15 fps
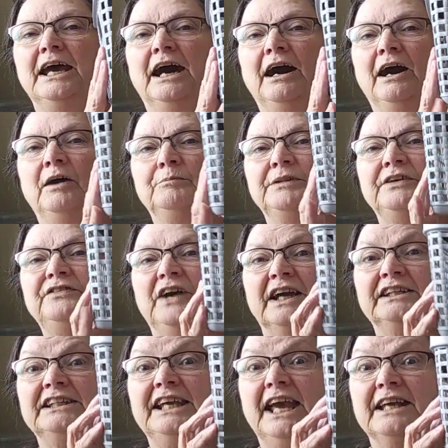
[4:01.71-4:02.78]
Um, they
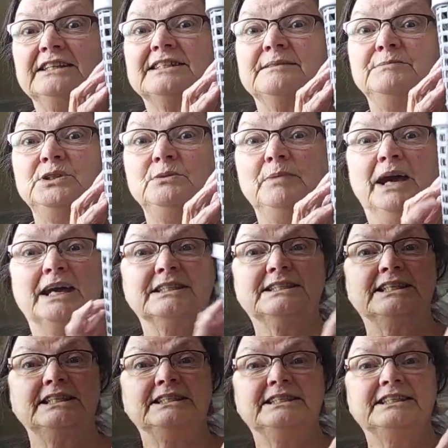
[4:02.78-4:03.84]
finally had some new
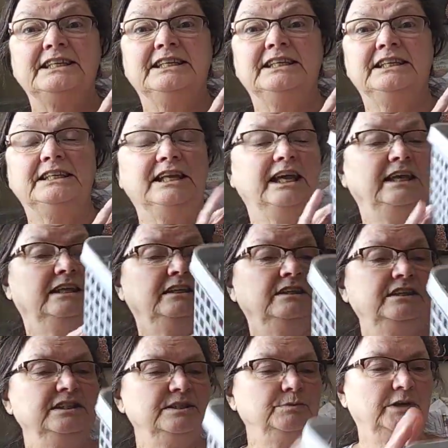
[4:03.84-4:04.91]
baskets in, and
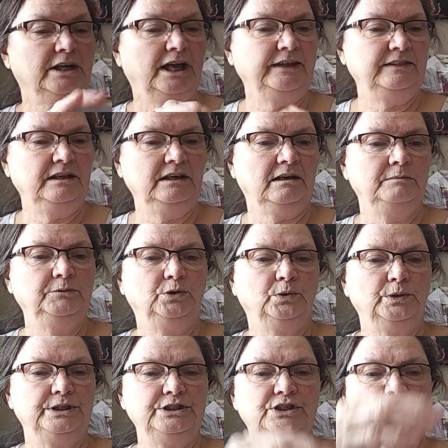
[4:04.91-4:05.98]
this one I think I'm
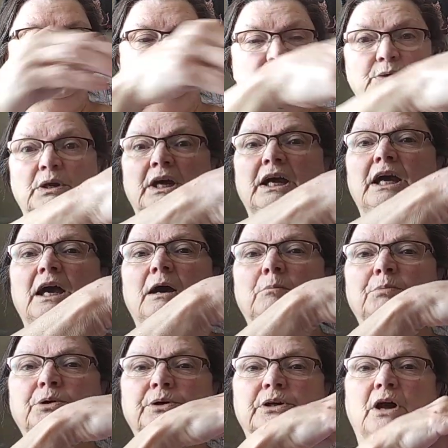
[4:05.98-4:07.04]
going to
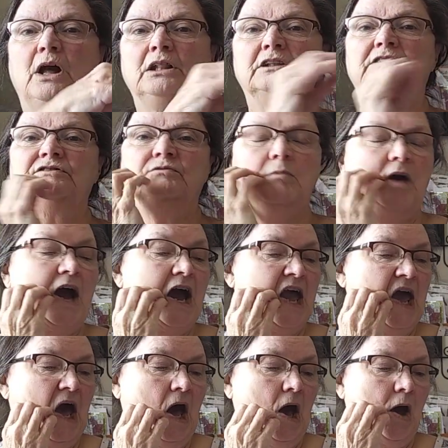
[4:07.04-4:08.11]
put all of my
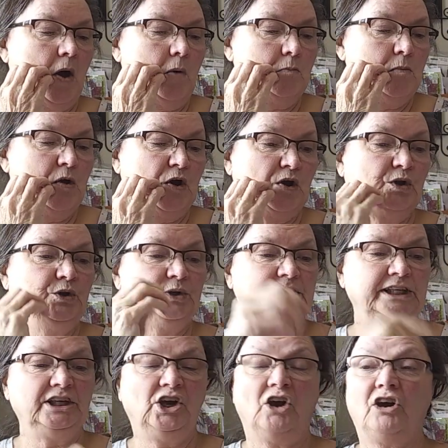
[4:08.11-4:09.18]
um,
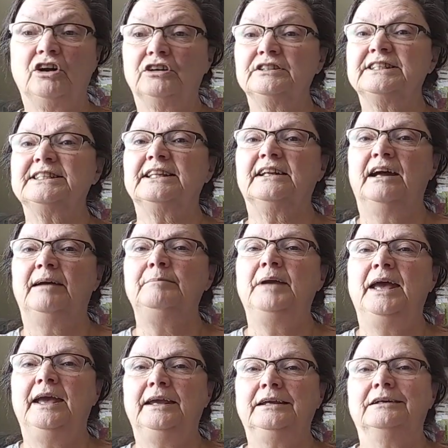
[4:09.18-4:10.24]
greeting cards that I
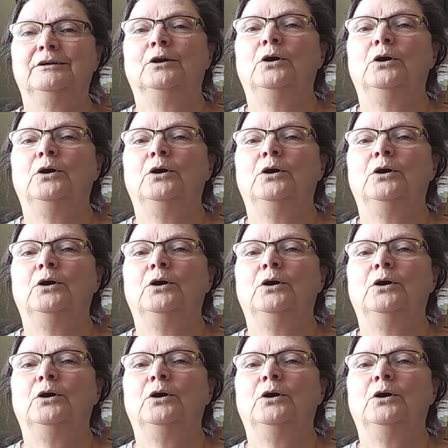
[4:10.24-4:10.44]
make